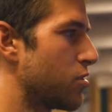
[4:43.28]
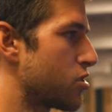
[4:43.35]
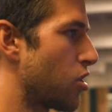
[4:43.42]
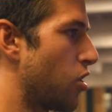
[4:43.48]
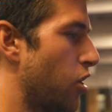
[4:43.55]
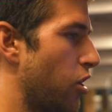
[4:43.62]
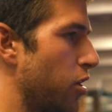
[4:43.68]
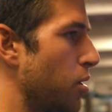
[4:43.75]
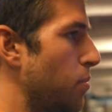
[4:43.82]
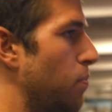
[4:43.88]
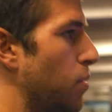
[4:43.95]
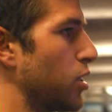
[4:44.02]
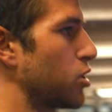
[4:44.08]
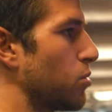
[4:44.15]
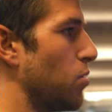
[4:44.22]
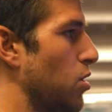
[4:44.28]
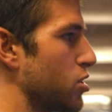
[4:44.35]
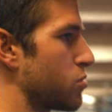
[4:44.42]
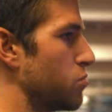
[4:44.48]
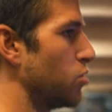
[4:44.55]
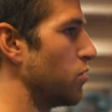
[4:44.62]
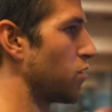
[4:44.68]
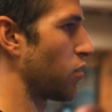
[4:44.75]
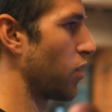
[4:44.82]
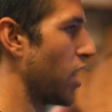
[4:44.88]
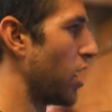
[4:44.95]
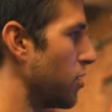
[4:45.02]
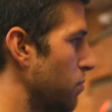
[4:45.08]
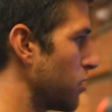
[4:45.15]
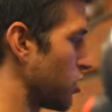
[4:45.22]
one's hard. Bunch of balls moving
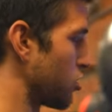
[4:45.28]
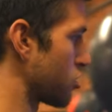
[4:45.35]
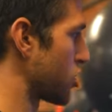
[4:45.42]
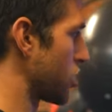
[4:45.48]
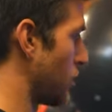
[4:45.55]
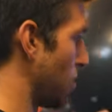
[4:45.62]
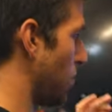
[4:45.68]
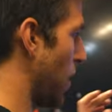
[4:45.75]
around, but there's still a